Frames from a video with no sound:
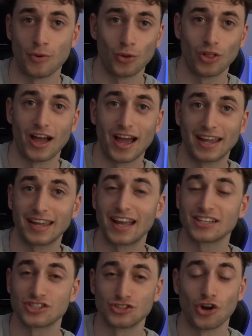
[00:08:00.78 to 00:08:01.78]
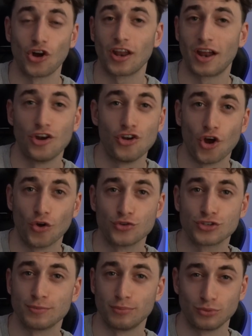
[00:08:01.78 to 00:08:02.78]
lag, it's not a
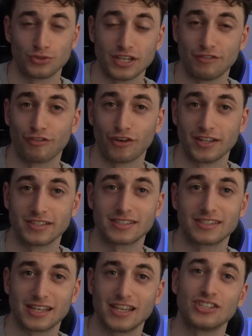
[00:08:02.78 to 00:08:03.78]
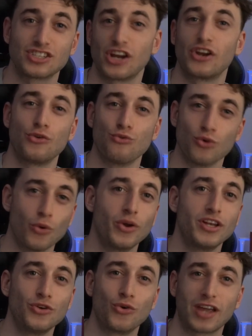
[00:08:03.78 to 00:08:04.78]
noticeable difference that is going to ruin
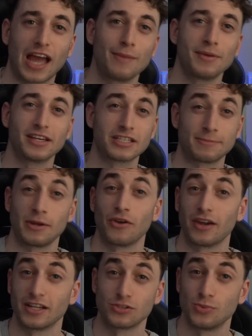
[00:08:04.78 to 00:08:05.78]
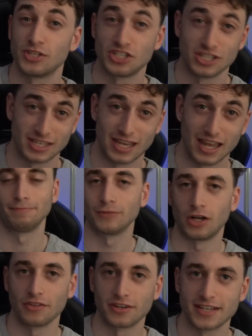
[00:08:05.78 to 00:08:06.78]
your gaming experience, which is key.
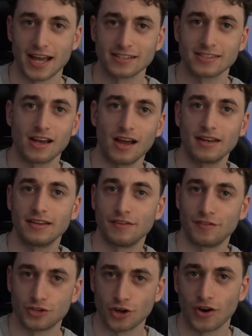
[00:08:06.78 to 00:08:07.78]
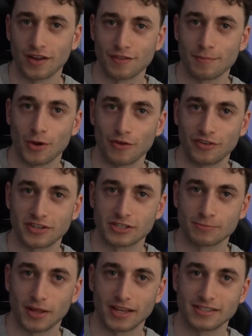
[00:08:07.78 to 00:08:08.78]
On the downside, if you don't have the perfect
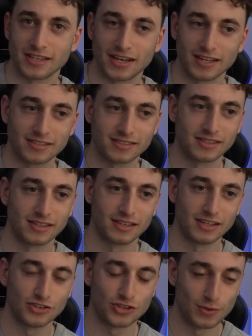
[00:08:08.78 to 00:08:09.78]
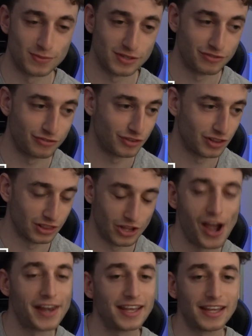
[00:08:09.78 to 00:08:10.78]
display settings in terms of
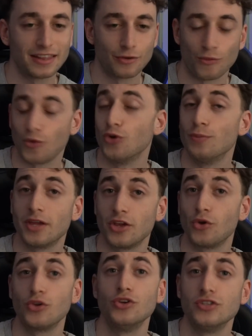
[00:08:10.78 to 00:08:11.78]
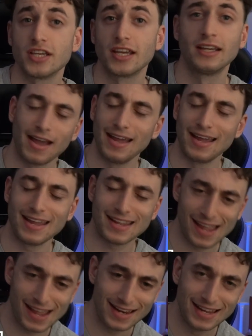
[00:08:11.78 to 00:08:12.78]
lighting in the room that you're using, it
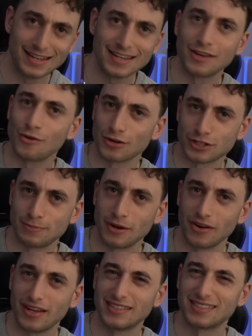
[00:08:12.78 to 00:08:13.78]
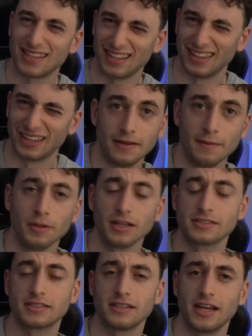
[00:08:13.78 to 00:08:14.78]
can hinder your experience a little.
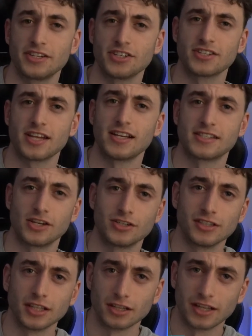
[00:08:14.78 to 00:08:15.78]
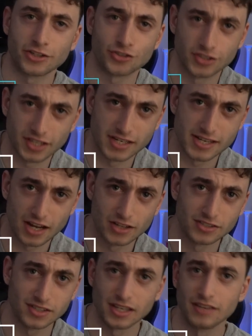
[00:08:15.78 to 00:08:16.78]
Plus, it just has those little extra details
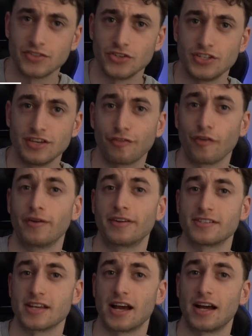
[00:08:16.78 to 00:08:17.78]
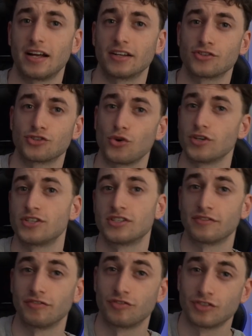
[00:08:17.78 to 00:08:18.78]
that gives you different choices of
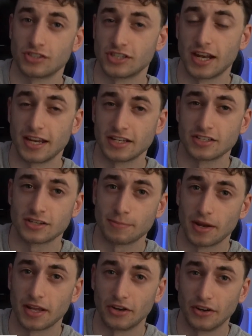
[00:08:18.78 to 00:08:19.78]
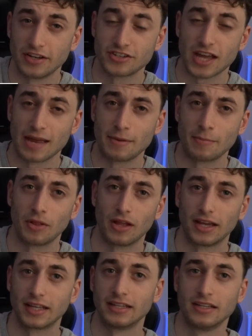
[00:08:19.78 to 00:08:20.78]
settings depending on each game you're
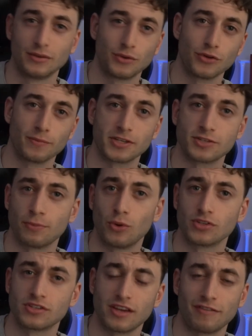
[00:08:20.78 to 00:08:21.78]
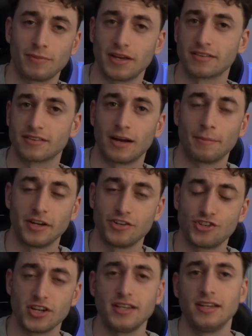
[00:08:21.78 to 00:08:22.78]
playing, whether it be sports, FPS, and RPG,